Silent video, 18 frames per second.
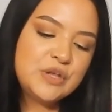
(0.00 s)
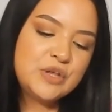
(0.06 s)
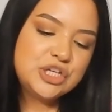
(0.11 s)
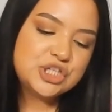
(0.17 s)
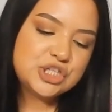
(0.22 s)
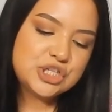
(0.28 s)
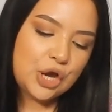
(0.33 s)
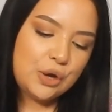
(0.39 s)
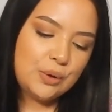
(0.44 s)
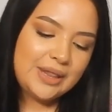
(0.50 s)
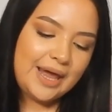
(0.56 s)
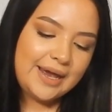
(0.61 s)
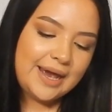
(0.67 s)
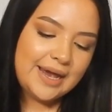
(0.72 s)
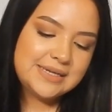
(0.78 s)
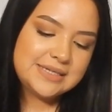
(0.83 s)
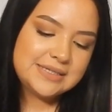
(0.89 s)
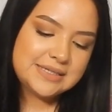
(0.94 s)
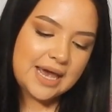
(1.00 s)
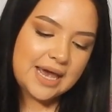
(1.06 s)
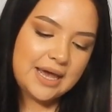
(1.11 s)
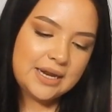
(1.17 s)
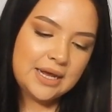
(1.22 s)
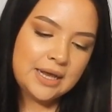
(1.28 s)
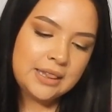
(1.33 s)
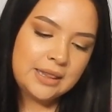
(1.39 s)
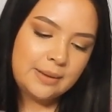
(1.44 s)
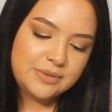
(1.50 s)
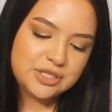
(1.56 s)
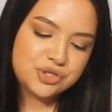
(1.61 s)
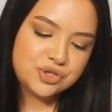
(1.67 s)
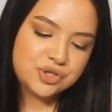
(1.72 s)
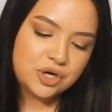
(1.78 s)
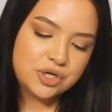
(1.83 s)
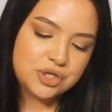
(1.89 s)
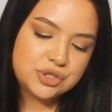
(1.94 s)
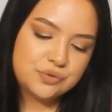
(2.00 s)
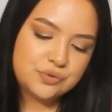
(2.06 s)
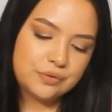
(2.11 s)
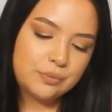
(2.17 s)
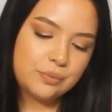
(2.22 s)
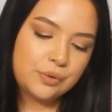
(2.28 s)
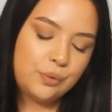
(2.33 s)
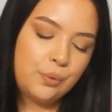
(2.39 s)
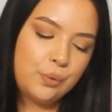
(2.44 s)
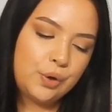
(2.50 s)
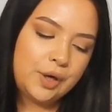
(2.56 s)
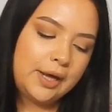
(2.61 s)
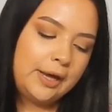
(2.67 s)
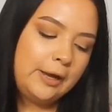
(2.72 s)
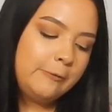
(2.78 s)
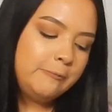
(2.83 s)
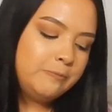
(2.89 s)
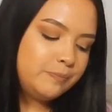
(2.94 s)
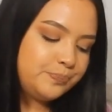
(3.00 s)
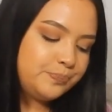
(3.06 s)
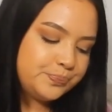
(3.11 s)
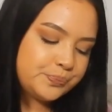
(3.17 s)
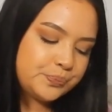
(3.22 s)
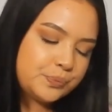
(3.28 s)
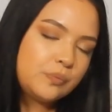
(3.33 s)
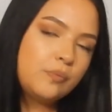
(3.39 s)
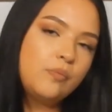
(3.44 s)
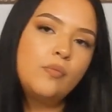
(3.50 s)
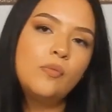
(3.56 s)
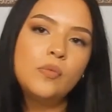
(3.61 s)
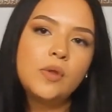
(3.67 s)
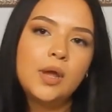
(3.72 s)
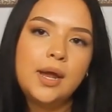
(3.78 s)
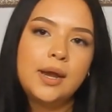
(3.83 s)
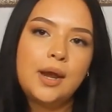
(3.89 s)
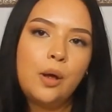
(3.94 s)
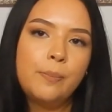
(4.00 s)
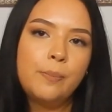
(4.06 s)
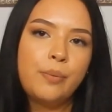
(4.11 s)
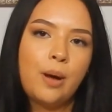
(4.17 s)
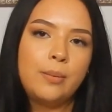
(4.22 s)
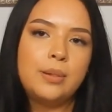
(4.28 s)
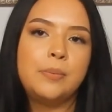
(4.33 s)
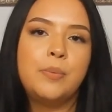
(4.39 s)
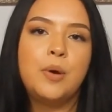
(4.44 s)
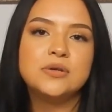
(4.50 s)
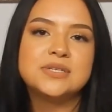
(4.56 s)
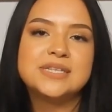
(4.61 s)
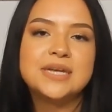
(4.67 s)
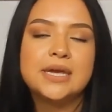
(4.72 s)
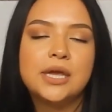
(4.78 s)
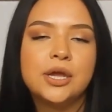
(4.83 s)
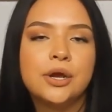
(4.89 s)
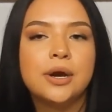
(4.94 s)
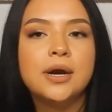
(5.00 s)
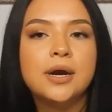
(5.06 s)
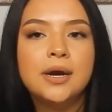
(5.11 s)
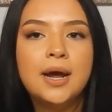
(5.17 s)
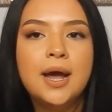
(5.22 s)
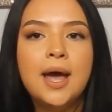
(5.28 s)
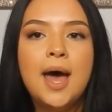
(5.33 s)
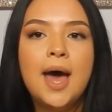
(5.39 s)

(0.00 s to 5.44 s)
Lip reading: So like I said, let me start screen recording and I'll probably post it here.